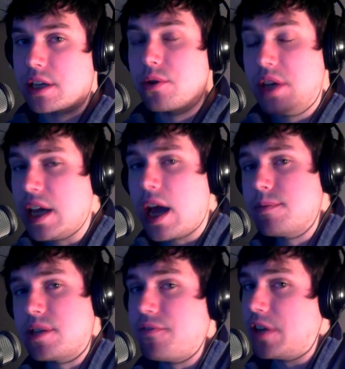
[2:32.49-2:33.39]
So he got
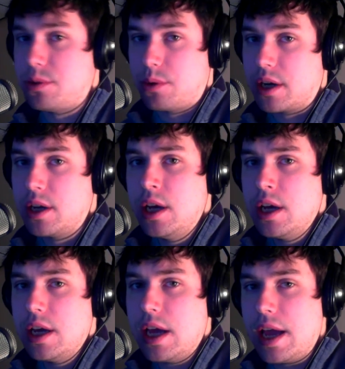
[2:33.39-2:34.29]
himself into it.
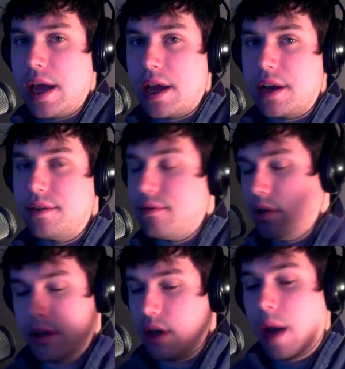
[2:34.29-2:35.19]
And
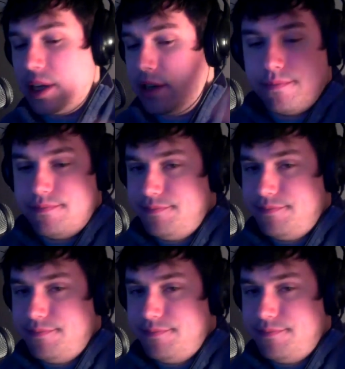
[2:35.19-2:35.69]
I mean,